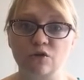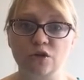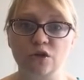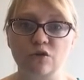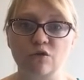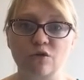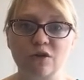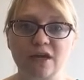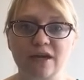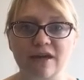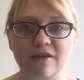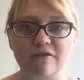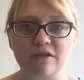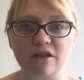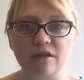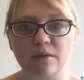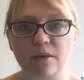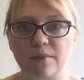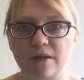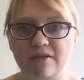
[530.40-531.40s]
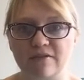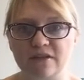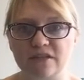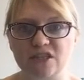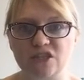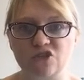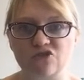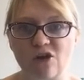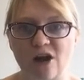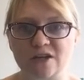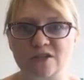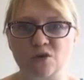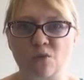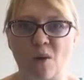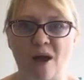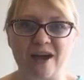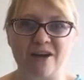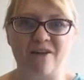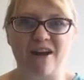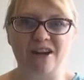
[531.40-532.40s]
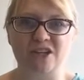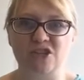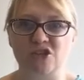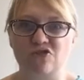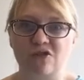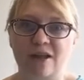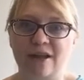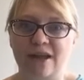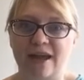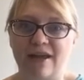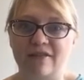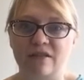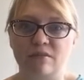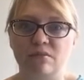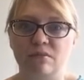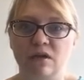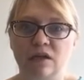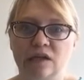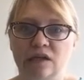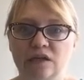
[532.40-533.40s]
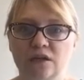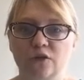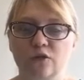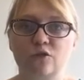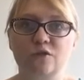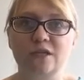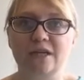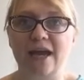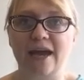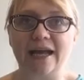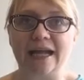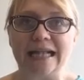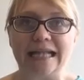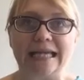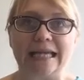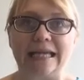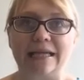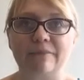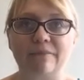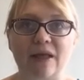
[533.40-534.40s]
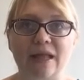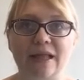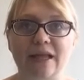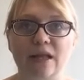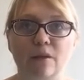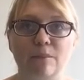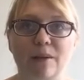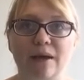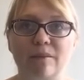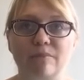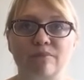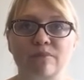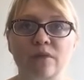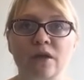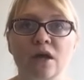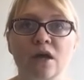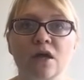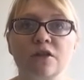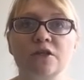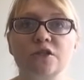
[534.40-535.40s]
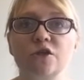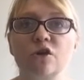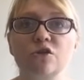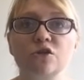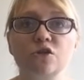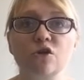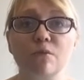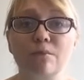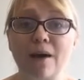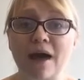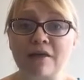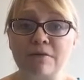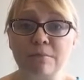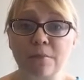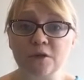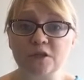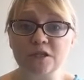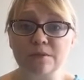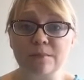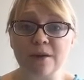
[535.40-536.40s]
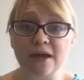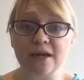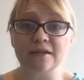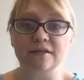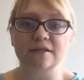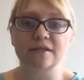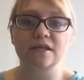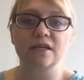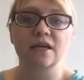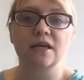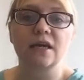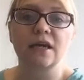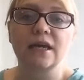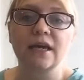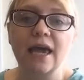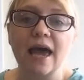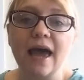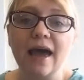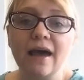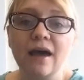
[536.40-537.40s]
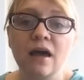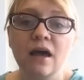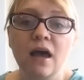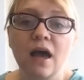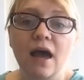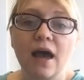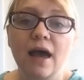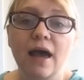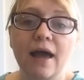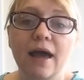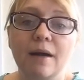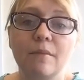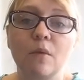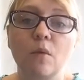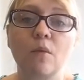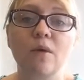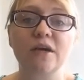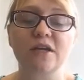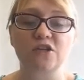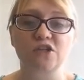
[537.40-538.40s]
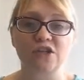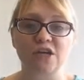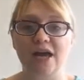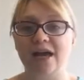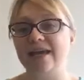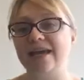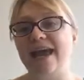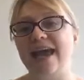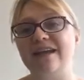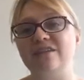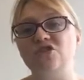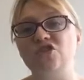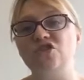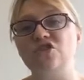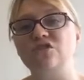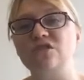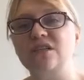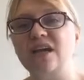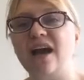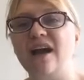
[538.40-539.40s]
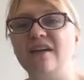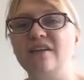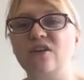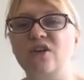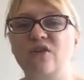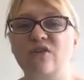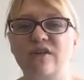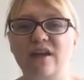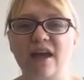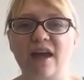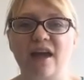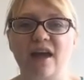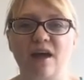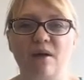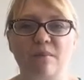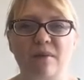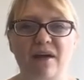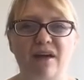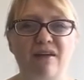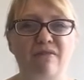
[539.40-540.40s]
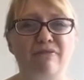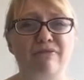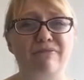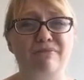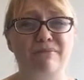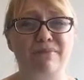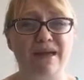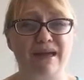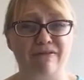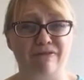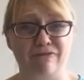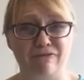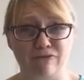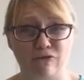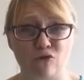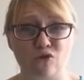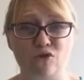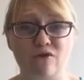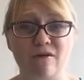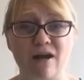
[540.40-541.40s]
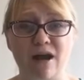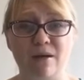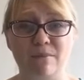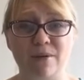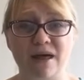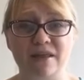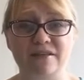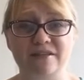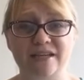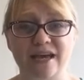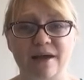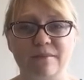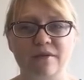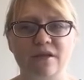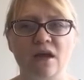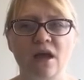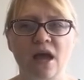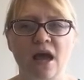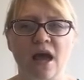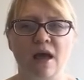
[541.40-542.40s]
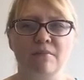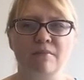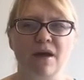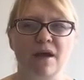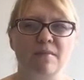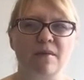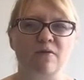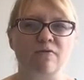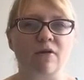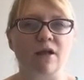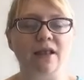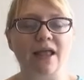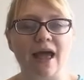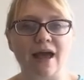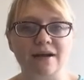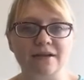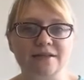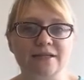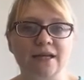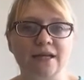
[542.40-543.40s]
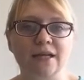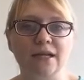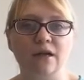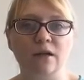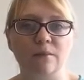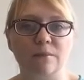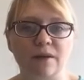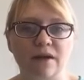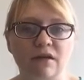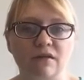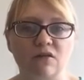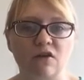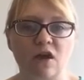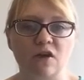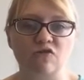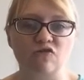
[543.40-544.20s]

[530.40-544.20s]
So, you know, you're giving them a bit of a distractor while you're actually trying to get them, you know, to get clean a little bit. There's also bath body paints that you can get, which again, just kind of create a bit of fun around bath time and maybe relax it a little bit